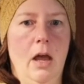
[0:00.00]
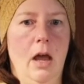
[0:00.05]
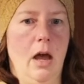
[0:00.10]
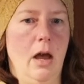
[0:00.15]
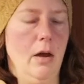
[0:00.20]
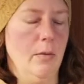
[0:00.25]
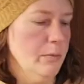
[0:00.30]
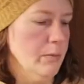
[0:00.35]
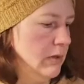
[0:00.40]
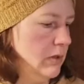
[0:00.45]

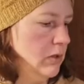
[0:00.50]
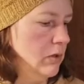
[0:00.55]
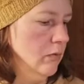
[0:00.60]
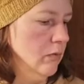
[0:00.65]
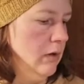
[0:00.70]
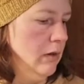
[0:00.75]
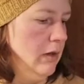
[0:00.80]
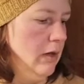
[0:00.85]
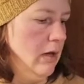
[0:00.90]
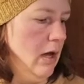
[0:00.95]
but to
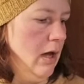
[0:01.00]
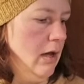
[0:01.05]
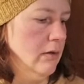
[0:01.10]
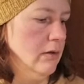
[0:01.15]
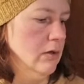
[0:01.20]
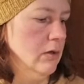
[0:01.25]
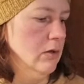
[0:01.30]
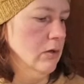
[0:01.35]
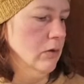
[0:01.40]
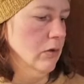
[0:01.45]
really
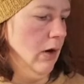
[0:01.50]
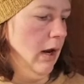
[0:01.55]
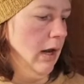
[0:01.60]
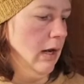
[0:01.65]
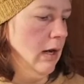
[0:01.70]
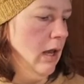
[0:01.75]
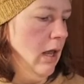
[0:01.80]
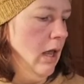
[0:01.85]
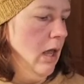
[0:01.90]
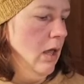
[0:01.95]

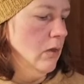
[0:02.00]
concentrate.